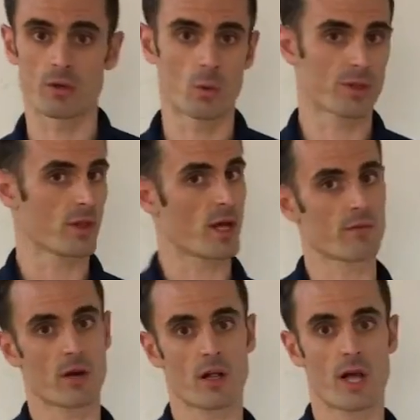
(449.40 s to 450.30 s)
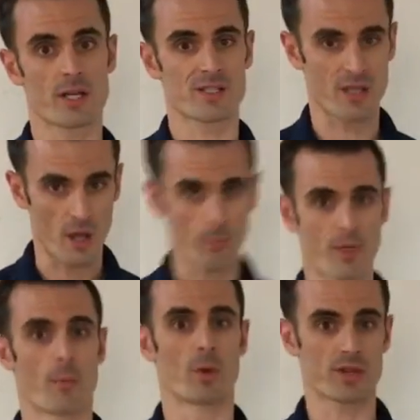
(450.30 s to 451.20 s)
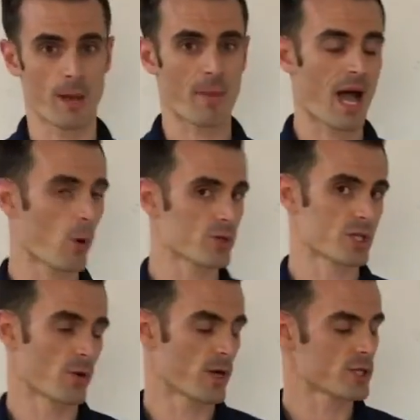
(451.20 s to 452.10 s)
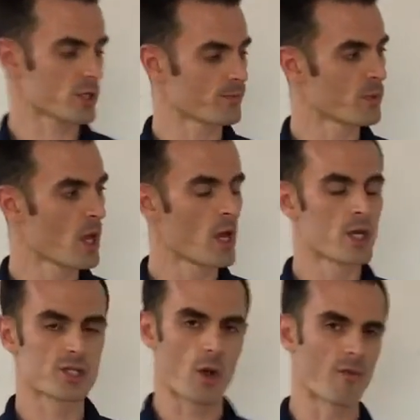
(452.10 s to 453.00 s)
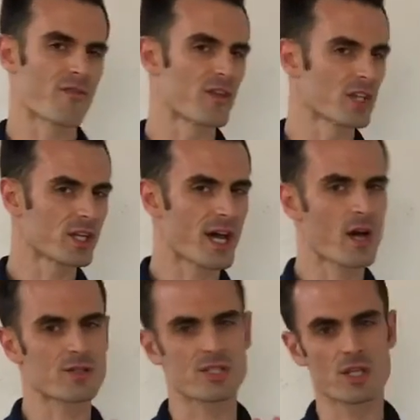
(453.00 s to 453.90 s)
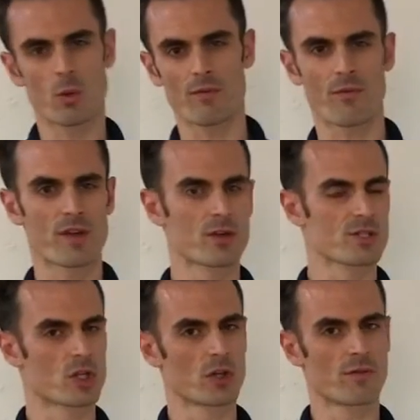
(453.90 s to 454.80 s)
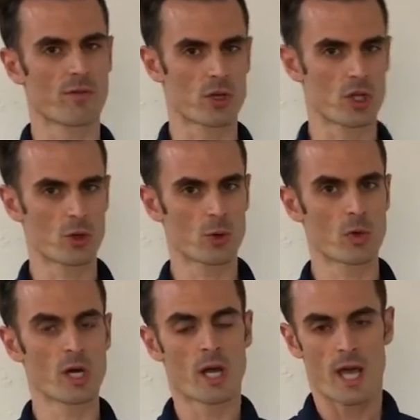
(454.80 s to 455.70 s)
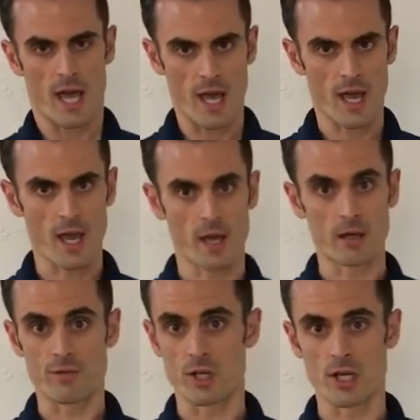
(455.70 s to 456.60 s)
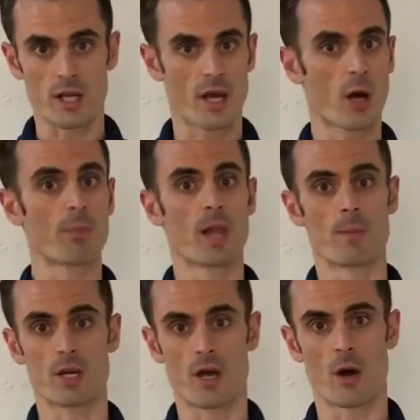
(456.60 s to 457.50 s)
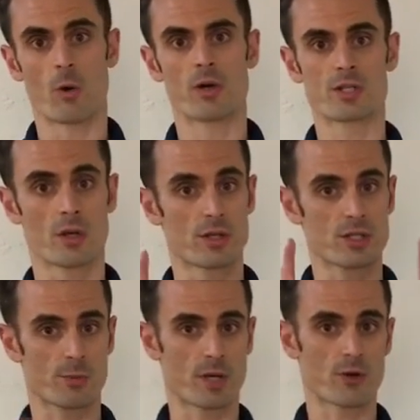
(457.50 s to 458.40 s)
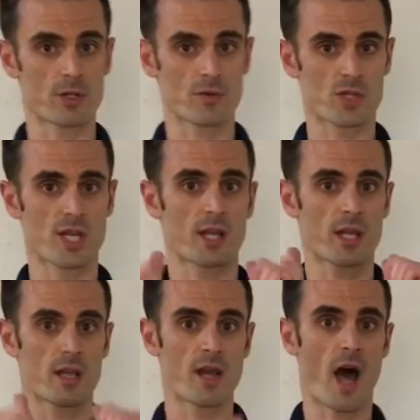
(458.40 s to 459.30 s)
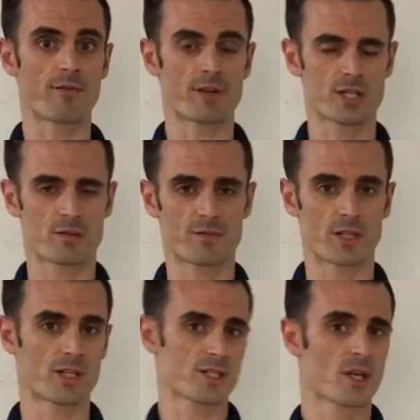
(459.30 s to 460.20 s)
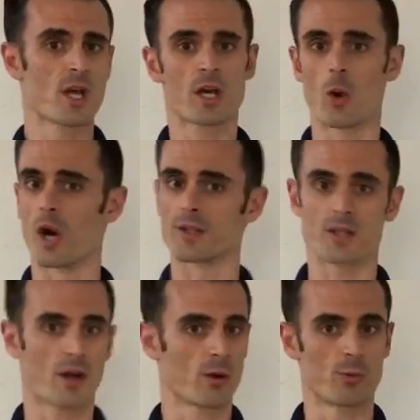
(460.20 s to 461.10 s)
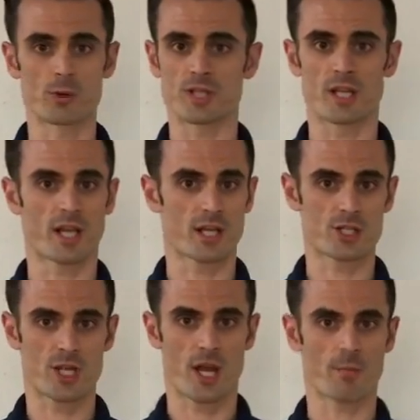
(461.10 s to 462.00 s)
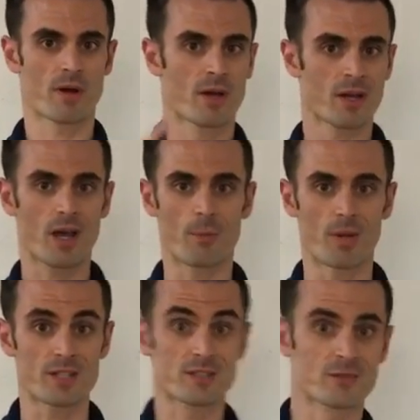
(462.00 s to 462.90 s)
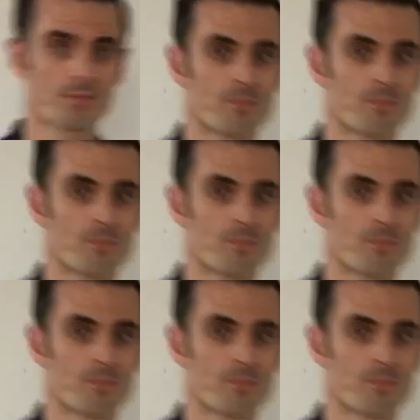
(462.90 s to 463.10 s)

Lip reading: we do with a lot of our clients to help them with that power generation. So feel it out, see what feels good for you, and if you need any help, let me know. So this has been Chris Verselli, Nonfiction Fitness. Go out there and rotate like a champ. God bless.